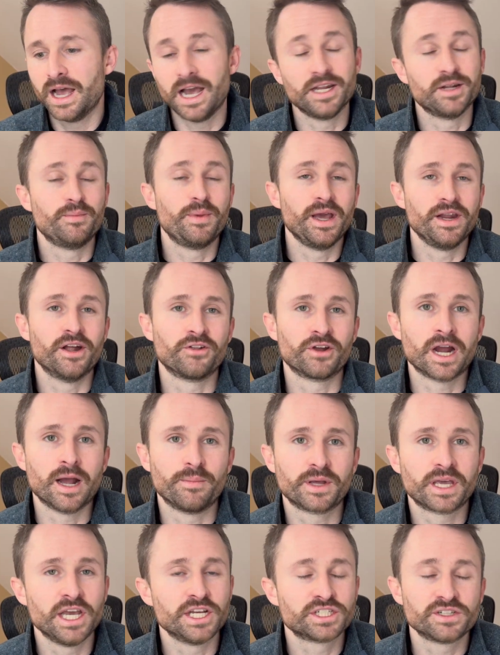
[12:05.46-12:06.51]
I had to pay another
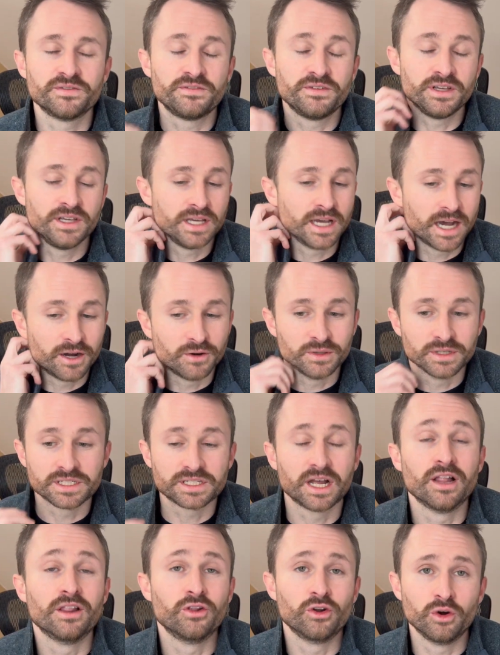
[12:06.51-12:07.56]
application fee. I was
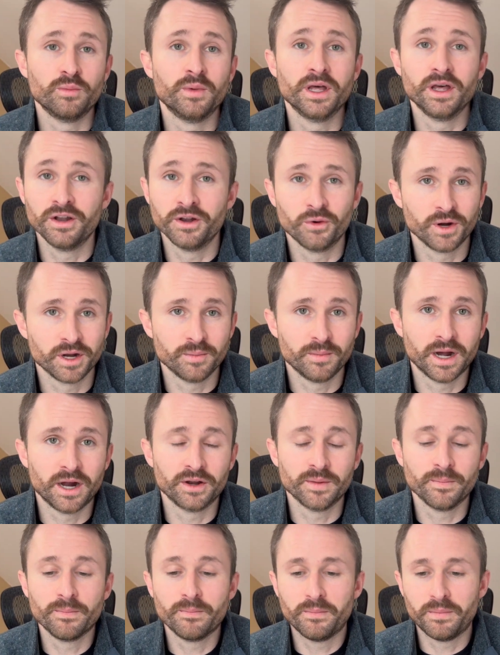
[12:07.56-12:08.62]
a little bit annoyed about
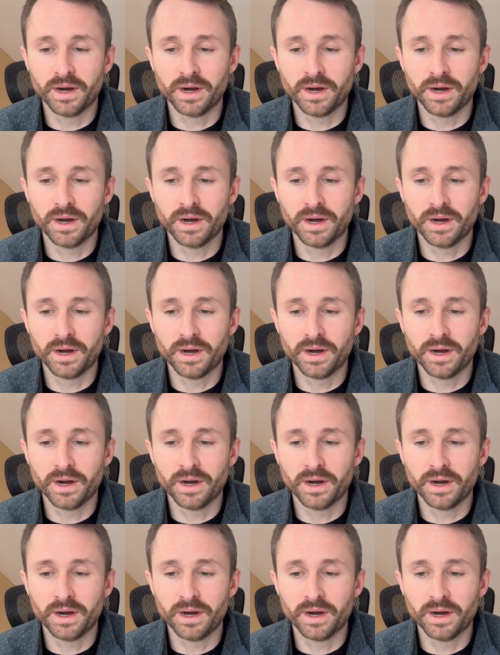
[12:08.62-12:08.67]
it.